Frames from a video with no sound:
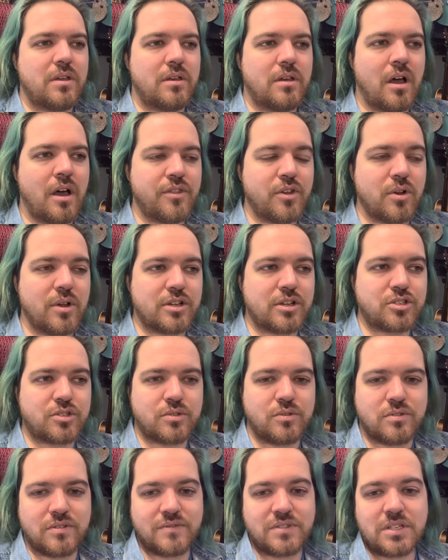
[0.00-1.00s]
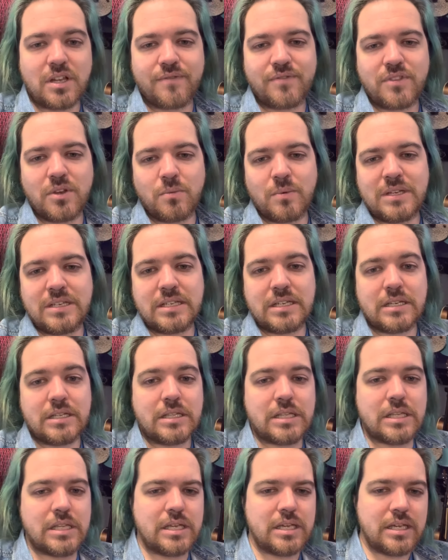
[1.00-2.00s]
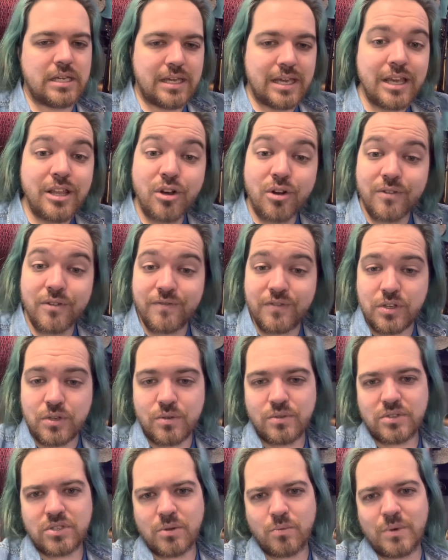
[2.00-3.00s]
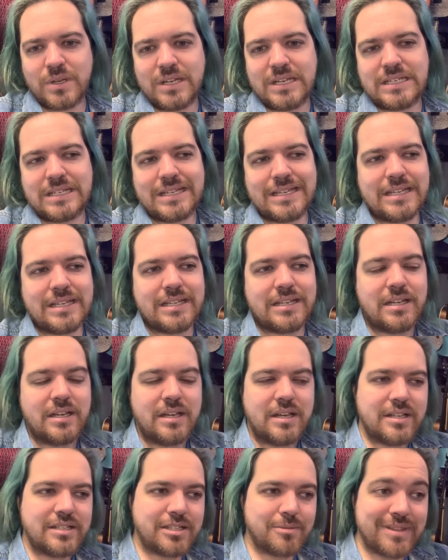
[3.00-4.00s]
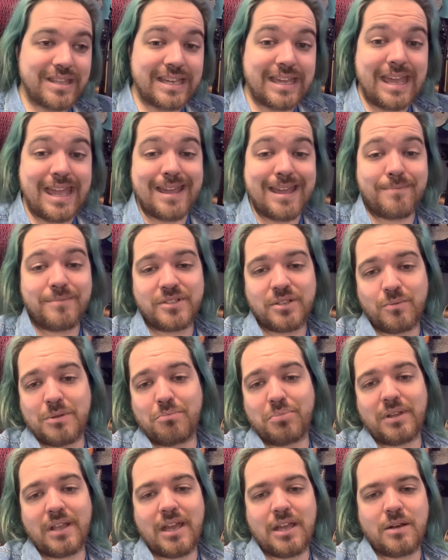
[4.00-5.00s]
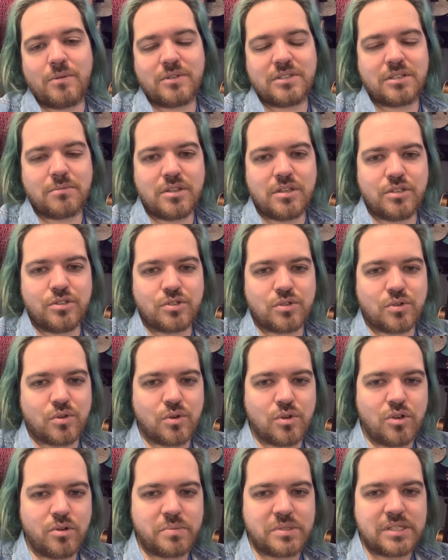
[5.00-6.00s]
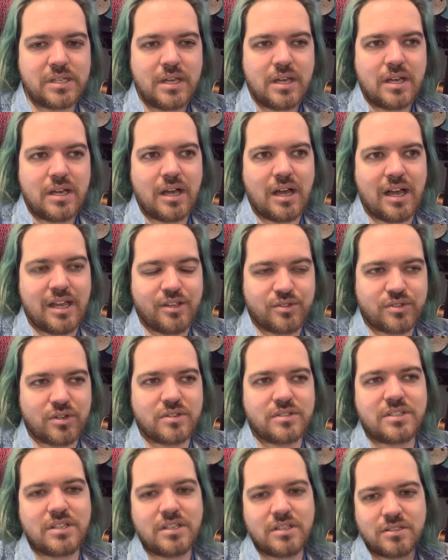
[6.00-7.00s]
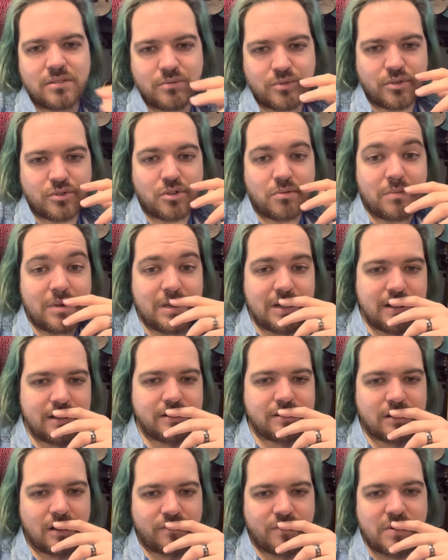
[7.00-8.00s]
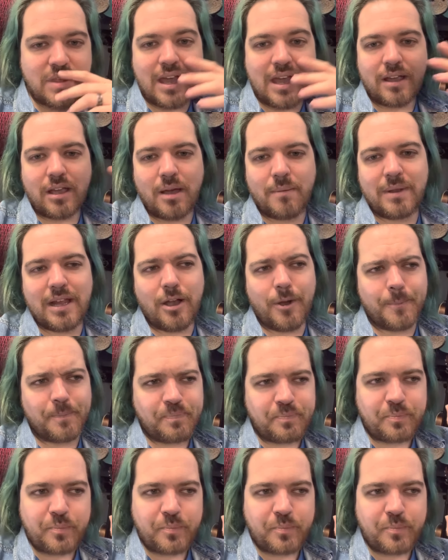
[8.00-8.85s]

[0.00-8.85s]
other exclusive stuff that we did, the interviews that we did, some of the games that we played with some of these groups. Uh, you'll start seeing some social media stuff for that coming out